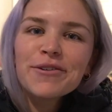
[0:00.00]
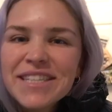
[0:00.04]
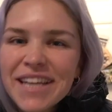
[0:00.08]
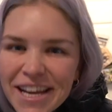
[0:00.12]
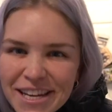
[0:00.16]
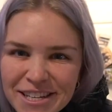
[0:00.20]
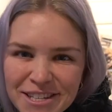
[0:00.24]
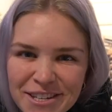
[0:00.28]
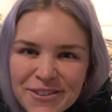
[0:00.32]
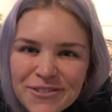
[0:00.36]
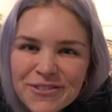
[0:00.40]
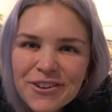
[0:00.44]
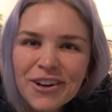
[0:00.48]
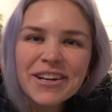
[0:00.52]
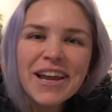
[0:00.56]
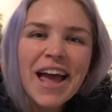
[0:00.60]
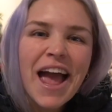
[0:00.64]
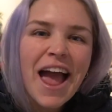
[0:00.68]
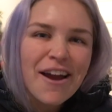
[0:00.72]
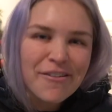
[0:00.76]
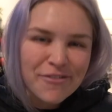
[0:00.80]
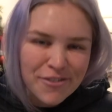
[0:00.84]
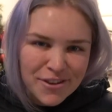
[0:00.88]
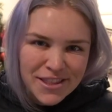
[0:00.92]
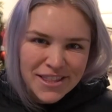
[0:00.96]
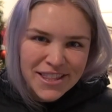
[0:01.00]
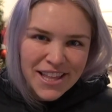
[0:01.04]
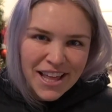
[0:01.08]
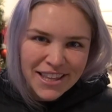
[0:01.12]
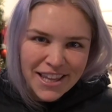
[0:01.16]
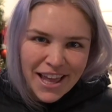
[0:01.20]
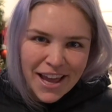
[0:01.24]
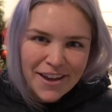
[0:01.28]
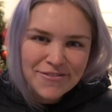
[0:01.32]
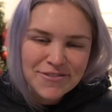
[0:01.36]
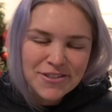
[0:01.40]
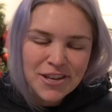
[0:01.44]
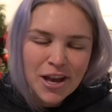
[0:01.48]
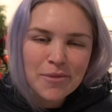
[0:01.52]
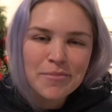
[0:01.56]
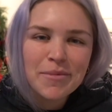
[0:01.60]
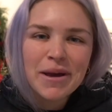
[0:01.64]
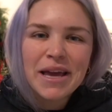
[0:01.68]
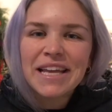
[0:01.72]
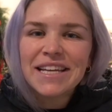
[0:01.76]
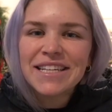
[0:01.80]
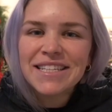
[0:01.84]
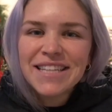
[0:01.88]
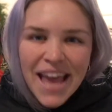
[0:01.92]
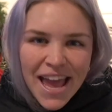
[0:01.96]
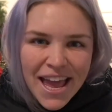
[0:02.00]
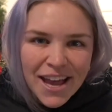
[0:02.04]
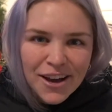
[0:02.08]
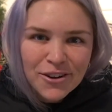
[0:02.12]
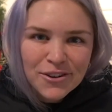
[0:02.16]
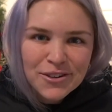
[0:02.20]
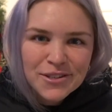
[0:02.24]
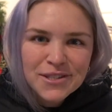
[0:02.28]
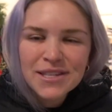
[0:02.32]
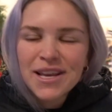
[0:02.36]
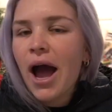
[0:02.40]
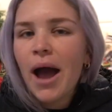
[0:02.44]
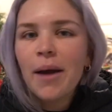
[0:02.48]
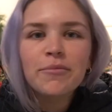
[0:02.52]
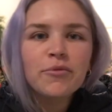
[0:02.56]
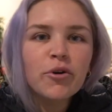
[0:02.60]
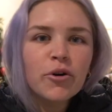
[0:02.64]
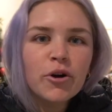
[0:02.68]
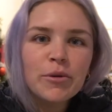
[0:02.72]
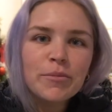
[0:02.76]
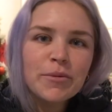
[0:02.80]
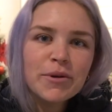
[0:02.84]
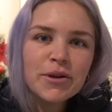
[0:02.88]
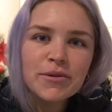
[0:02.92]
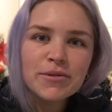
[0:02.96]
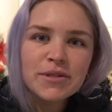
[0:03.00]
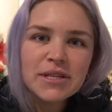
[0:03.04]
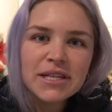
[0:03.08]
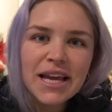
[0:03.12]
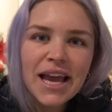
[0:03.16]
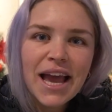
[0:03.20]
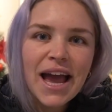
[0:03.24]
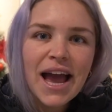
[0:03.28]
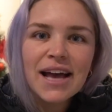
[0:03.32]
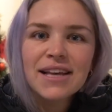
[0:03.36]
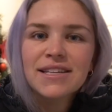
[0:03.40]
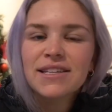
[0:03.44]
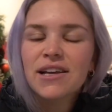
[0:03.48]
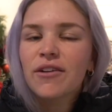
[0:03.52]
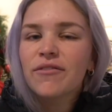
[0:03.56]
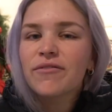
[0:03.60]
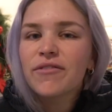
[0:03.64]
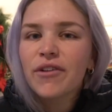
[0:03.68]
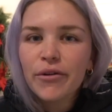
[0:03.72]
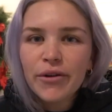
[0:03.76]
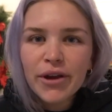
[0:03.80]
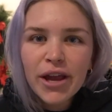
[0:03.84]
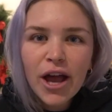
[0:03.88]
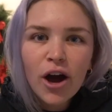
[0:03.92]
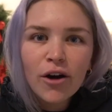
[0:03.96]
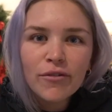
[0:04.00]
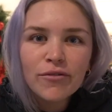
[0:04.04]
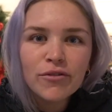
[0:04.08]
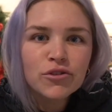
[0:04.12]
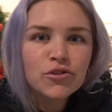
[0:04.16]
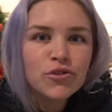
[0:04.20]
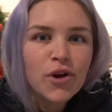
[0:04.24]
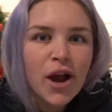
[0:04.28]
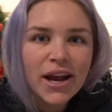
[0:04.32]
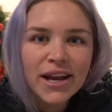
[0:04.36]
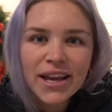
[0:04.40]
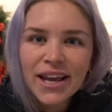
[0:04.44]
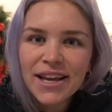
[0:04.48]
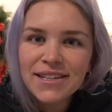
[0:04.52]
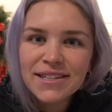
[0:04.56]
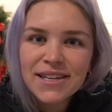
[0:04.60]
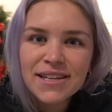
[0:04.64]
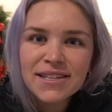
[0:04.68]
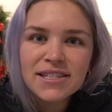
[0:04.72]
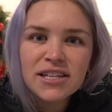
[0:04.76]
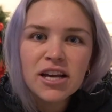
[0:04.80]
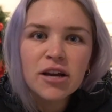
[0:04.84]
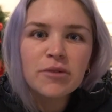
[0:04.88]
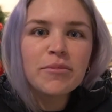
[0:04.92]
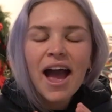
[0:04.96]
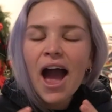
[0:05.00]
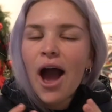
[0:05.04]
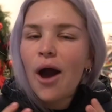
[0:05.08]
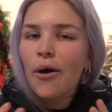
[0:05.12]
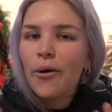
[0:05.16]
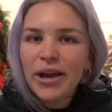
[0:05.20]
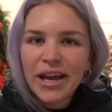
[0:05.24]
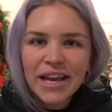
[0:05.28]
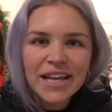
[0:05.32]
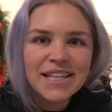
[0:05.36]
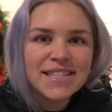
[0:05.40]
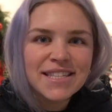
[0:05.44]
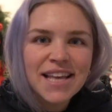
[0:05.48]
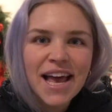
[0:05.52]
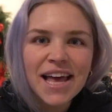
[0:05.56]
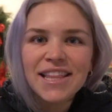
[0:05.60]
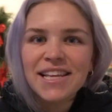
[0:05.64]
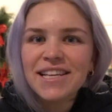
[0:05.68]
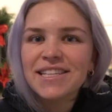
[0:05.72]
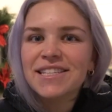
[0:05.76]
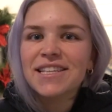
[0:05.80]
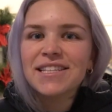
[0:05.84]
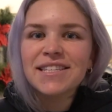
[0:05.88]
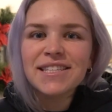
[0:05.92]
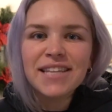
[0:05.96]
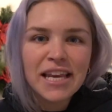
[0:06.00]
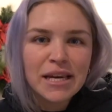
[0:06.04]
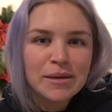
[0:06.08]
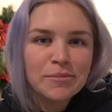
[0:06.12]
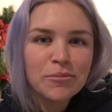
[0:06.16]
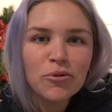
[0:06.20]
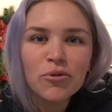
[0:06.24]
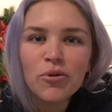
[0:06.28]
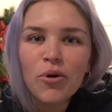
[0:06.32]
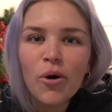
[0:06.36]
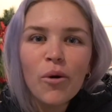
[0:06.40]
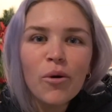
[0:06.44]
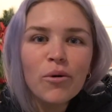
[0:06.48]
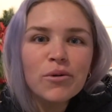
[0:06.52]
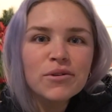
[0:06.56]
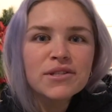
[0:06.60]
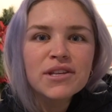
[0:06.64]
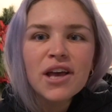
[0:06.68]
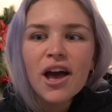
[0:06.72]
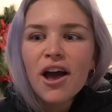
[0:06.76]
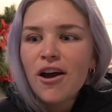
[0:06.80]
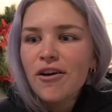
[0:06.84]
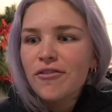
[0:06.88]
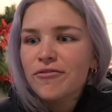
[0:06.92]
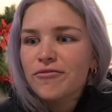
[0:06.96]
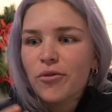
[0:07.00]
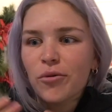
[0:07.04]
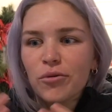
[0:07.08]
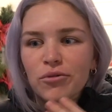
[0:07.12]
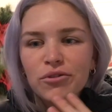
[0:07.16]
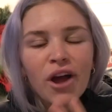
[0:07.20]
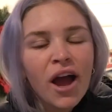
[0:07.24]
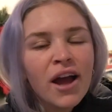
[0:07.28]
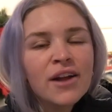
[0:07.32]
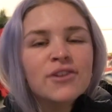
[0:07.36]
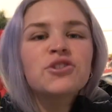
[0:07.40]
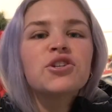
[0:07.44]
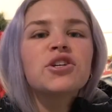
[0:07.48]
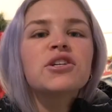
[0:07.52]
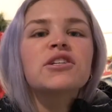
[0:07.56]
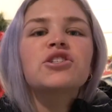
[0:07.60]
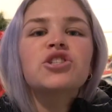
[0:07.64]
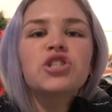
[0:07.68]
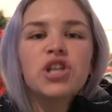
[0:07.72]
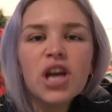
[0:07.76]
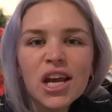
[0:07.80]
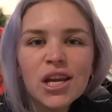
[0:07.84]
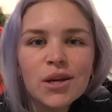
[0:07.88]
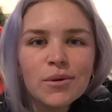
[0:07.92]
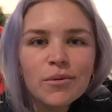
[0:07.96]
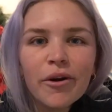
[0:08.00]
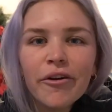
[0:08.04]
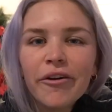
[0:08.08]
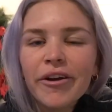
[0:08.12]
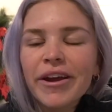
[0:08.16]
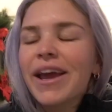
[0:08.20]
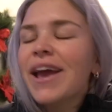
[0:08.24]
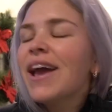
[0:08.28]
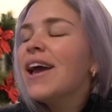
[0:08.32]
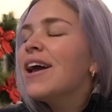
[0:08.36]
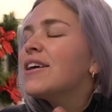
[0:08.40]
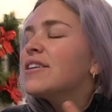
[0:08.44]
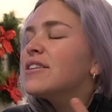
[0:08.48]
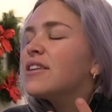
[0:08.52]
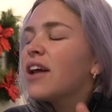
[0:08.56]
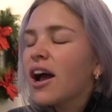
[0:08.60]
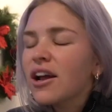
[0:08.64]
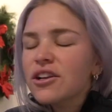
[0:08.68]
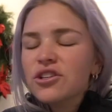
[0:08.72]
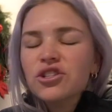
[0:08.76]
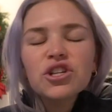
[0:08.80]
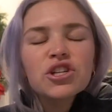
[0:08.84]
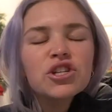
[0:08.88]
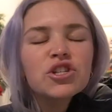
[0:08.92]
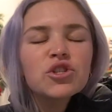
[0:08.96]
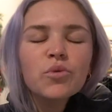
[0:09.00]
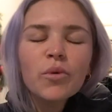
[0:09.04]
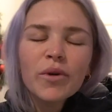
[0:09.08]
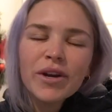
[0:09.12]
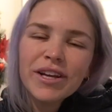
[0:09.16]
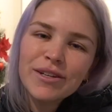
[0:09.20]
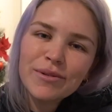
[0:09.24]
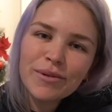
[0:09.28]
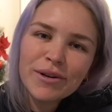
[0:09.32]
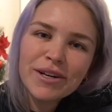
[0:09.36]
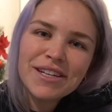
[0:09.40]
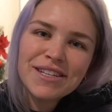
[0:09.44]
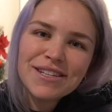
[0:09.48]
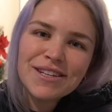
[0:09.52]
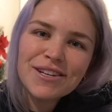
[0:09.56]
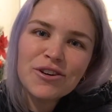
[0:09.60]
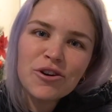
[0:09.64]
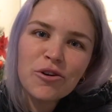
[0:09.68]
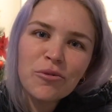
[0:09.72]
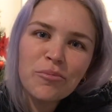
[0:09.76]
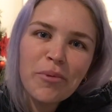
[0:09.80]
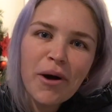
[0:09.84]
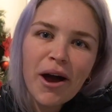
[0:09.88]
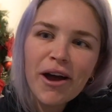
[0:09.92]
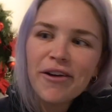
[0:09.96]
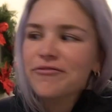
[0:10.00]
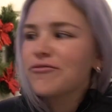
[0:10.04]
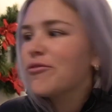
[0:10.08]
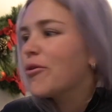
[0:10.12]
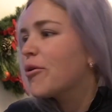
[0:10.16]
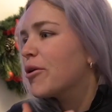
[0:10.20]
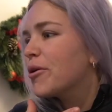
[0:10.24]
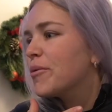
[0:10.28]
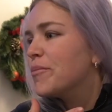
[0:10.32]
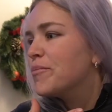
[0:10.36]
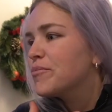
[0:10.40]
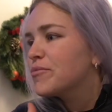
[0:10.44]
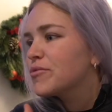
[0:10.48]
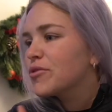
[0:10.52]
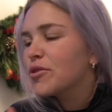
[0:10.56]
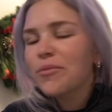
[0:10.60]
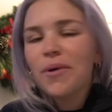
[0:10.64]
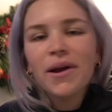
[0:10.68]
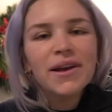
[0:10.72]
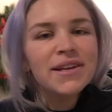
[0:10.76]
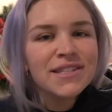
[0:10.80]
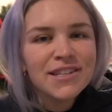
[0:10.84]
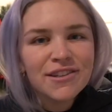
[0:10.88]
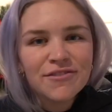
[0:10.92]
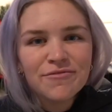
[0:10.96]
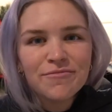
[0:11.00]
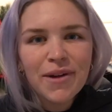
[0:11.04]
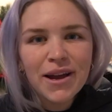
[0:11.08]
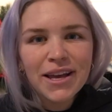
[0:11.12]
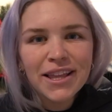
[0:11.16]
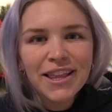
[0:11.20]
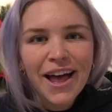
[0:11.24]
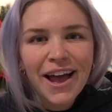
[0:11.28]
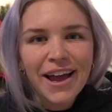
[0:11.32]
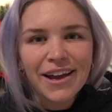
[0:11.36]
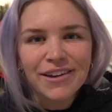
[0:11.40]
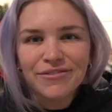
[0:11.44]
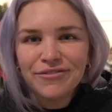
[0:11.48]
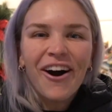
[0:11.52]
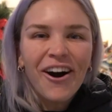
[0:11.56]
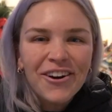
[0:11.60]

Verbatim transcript: Stay tuned on everything that Lifesum entails. I'm going to be using it as a very helpful tracking system, how I can set these sustainable goals for not just January, not just 2022, but for the rest of my life.